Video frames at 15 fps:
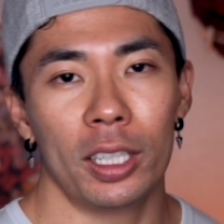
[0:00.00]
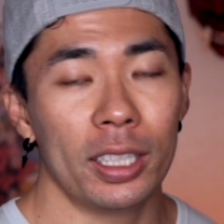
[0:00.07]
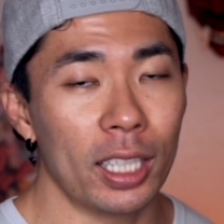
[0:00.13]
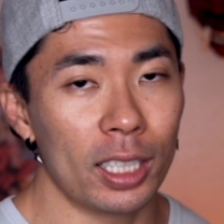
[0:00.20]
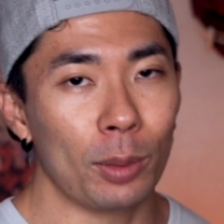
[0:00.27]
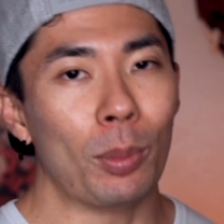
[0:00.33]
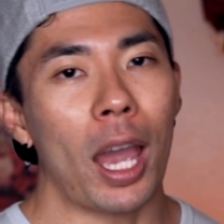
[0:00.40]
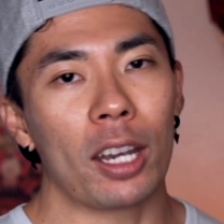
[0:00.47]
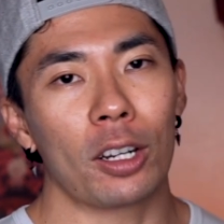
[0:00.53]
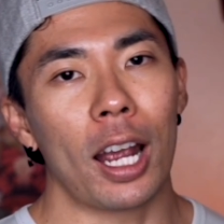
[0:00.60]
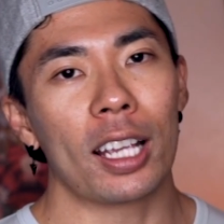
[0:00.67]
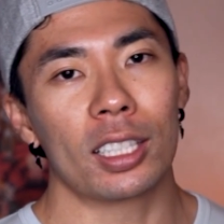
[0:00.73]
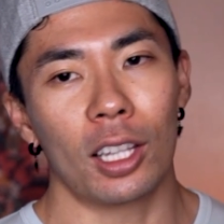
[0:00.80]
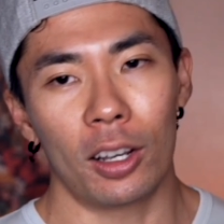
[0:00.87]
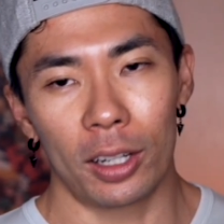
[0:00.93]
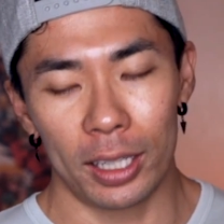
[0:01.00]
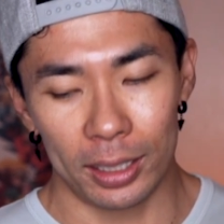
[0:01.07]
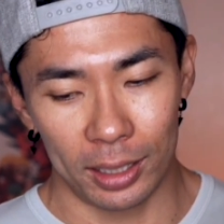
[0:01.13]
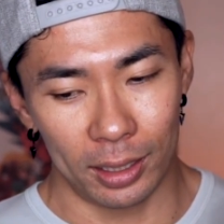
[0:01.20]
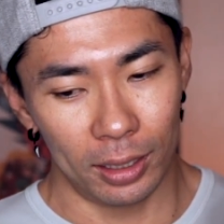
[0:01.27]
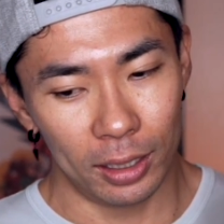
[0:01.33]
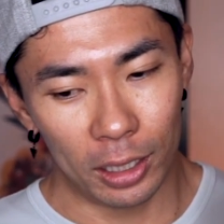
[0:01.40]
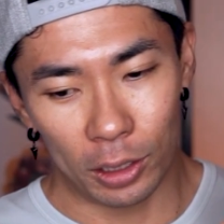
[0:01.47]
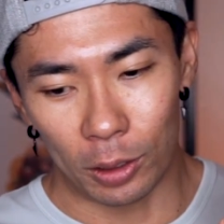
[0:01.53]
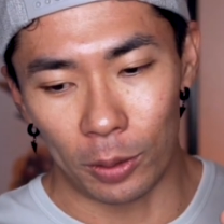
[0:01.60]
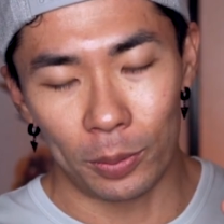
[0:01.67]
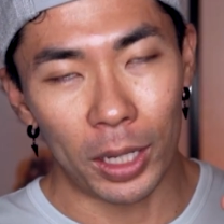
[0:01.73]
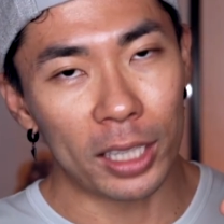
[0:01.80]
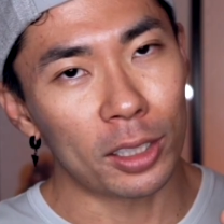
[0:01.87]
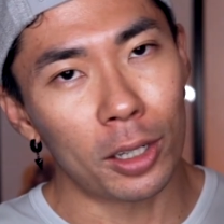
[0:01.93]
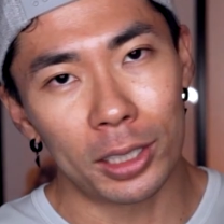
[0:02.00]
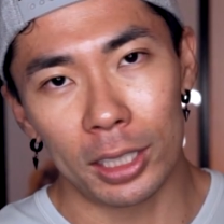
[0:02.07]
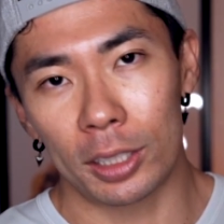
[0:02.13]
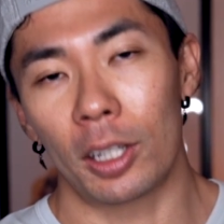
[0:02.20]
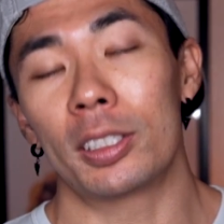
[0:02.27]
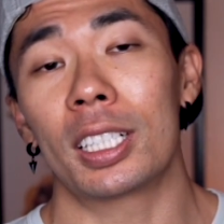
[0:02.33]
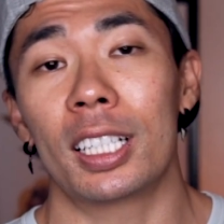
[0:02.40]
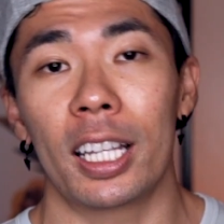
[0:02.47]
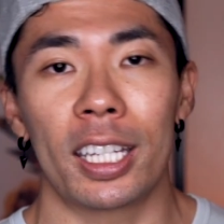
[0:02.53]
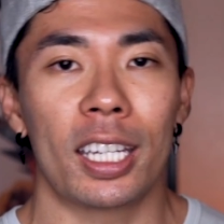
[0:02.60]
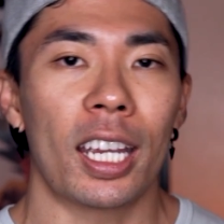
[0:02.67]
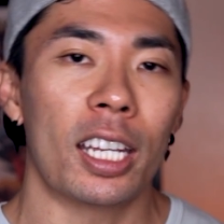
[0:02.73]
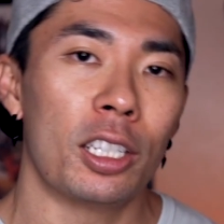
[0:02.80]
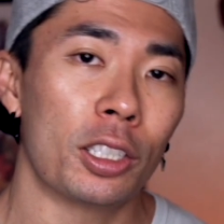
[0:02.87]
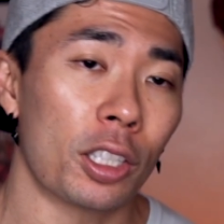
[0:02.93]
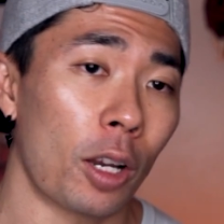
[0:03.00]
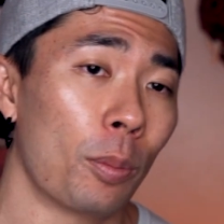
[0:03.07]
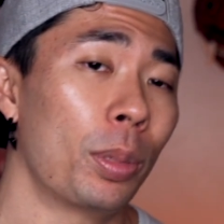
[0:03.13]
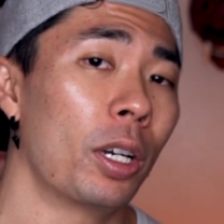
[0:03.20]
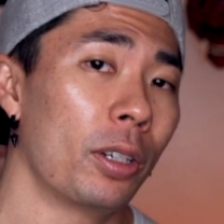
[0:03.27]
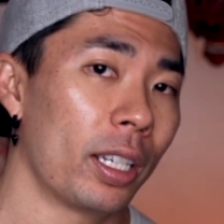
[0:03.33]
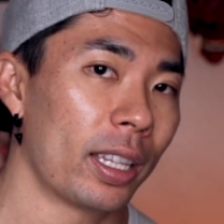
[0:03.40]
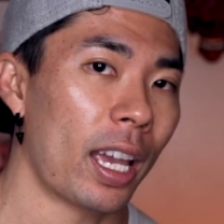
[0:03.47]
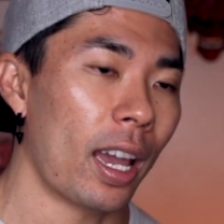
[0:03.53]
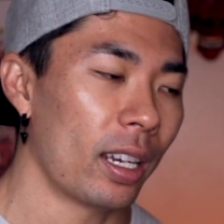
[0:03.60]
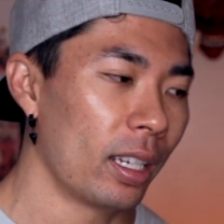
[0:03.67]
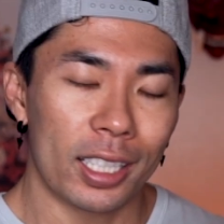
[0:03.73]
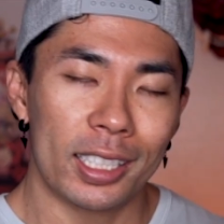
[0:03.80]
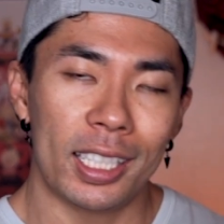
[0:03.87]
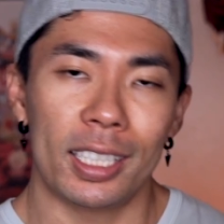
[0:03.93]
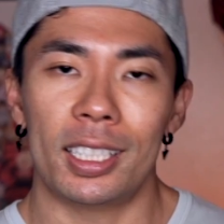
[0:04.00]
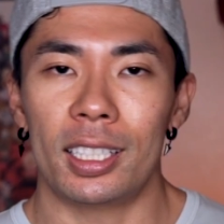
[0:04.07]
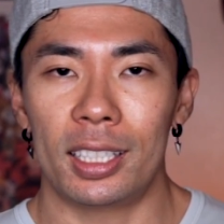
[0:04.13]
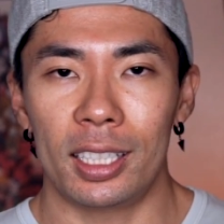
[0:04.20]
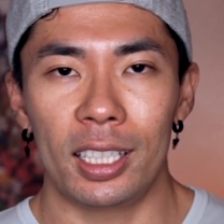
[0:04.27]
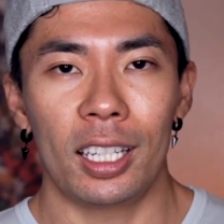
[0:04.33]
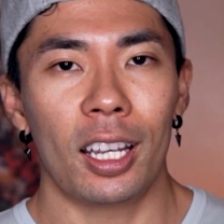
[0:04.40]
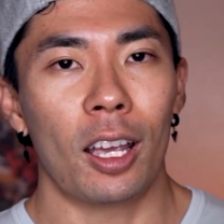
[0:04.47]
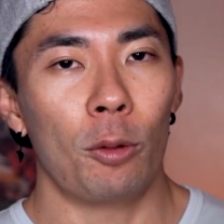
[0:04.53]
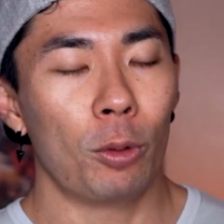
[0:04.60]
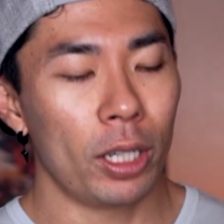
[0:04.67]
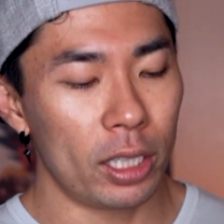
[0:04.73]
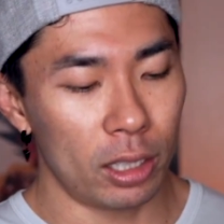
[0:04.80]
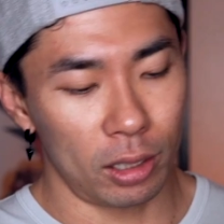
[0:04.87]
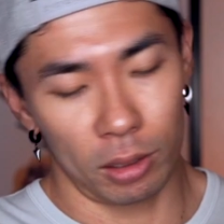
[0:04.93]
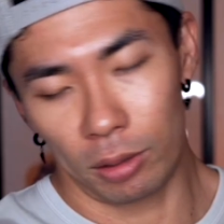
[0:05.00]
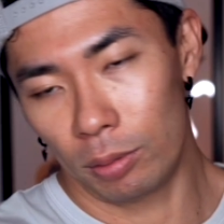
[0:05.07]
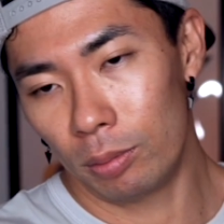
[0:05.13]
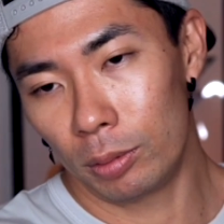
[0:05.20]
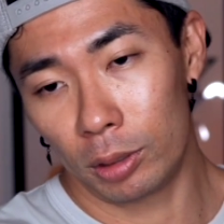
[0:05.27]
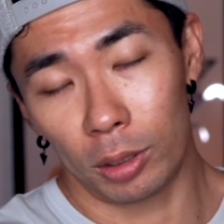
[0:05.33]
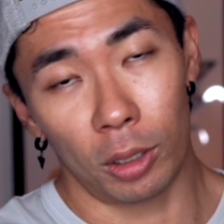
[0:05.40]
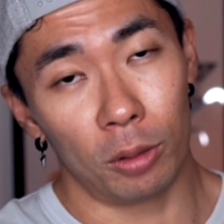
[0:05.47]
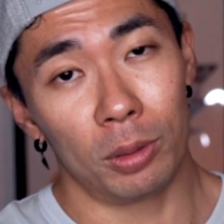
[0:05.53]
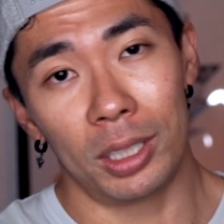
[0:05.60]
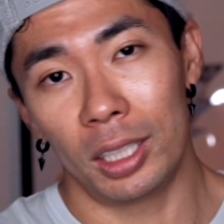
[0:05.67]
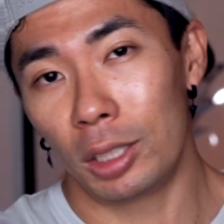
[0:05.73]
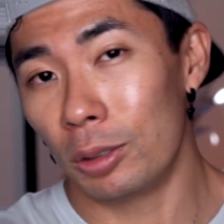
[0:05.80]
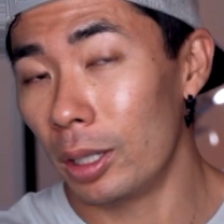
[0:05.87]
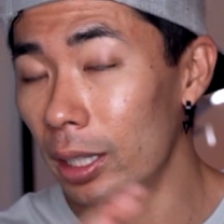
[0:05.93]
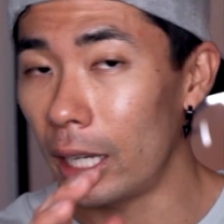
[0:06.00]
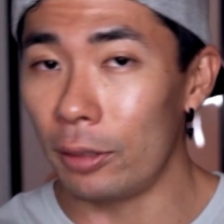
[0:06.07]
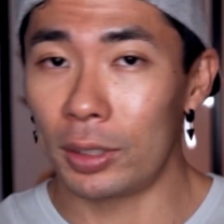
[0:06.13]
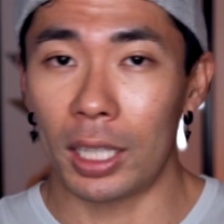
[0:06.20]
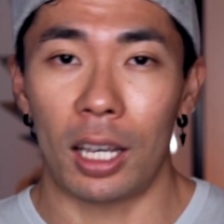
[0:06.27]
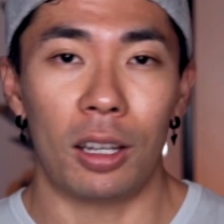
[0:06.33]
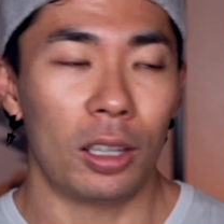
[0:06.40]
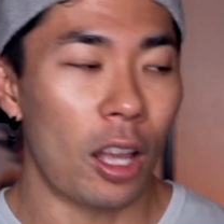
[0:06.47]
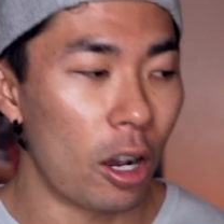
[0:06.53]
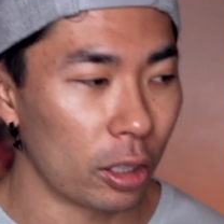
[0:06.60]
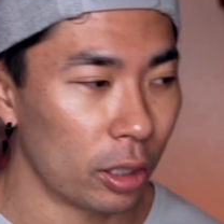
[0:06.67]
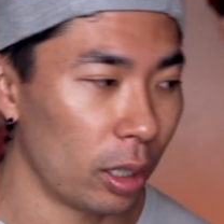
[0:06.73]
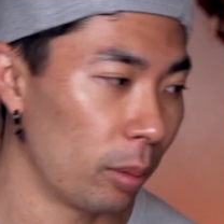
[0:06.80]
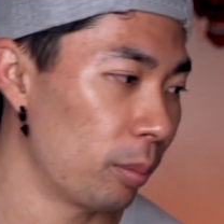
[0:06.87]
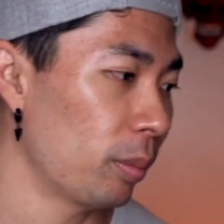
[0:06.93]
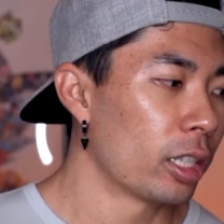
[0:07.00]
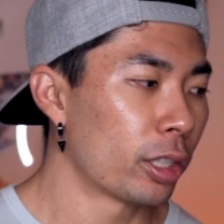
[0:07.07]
It doesn't matter as long as it starts clicking and you start building that consistency, which turns into a lifestyle long term.